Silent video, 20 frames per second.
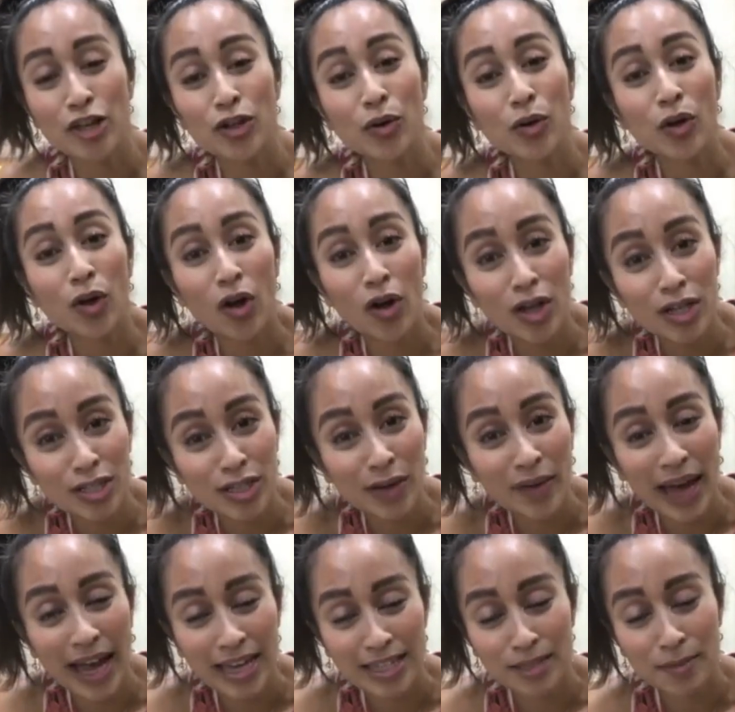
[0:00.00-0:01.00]
You'll
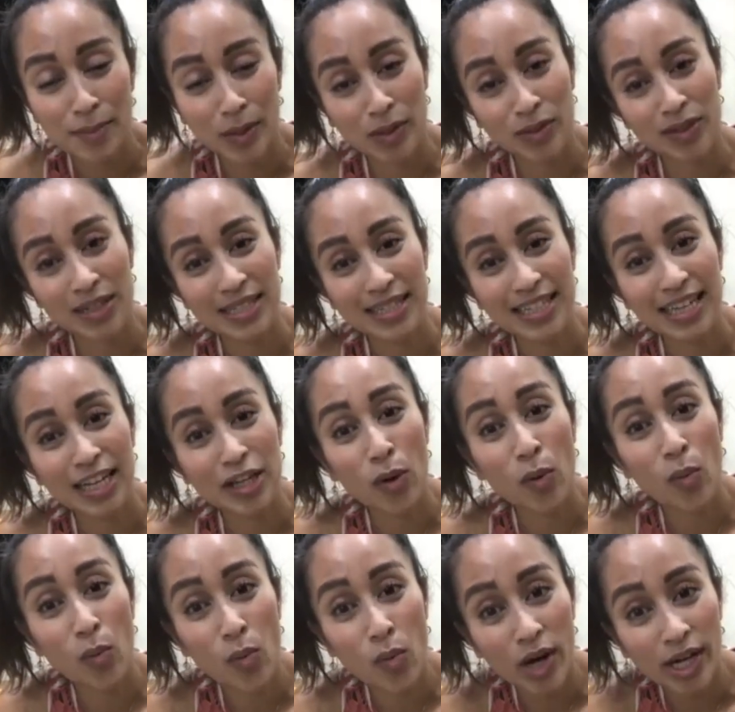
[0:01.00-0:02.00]
also, as a bonus, get
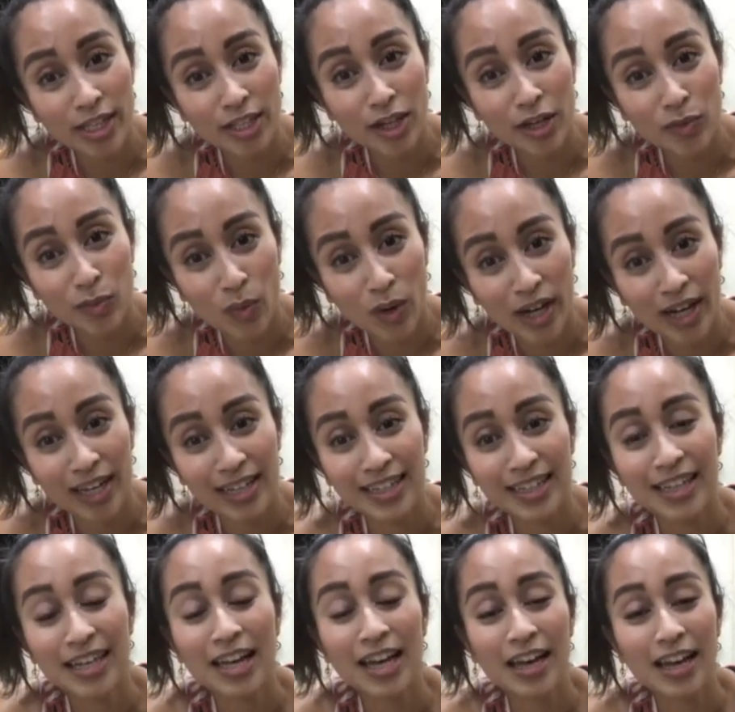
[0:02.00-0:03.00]
a
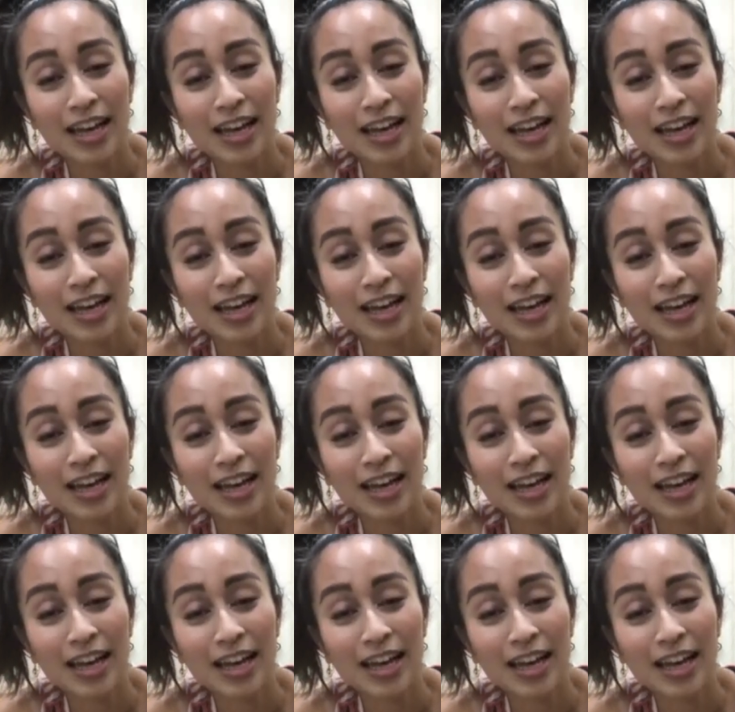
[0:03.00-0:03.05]
one-on-one